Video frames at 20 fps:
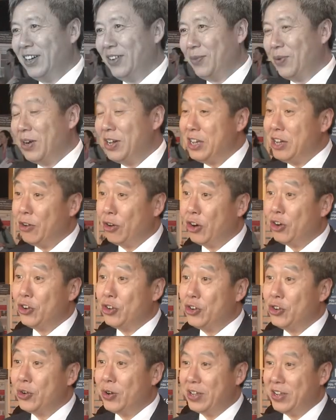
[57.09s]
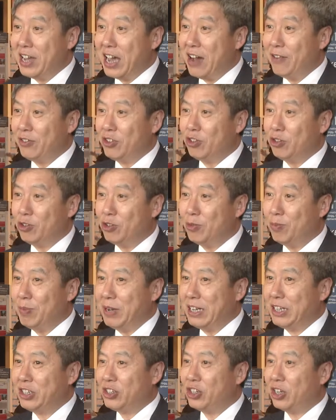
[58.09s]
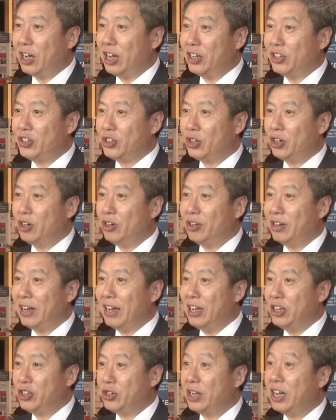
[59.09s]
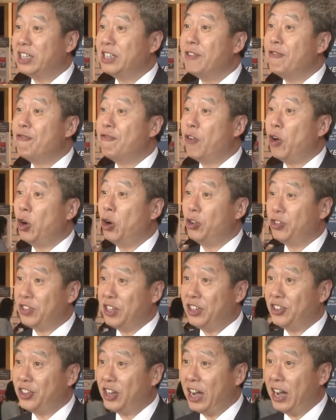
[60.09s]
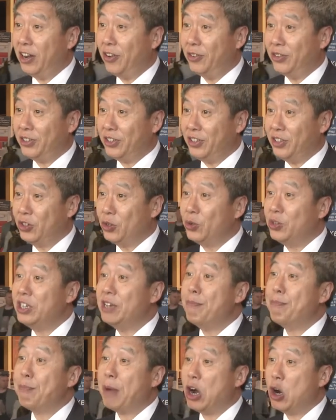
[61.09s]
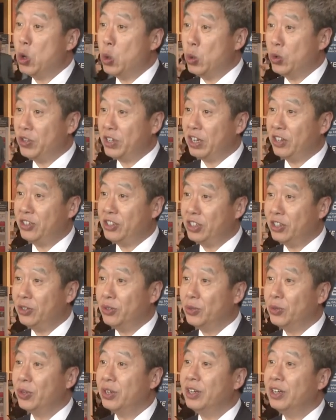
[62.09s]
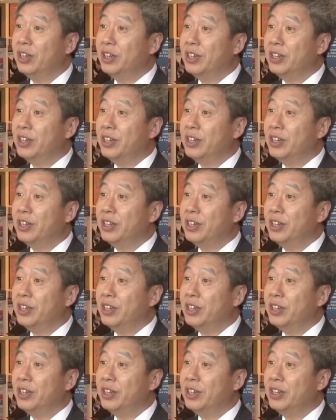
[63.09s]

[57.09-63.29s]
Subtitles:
Well, in order to do it, you have to make sure education follows the child. You don't impose on children.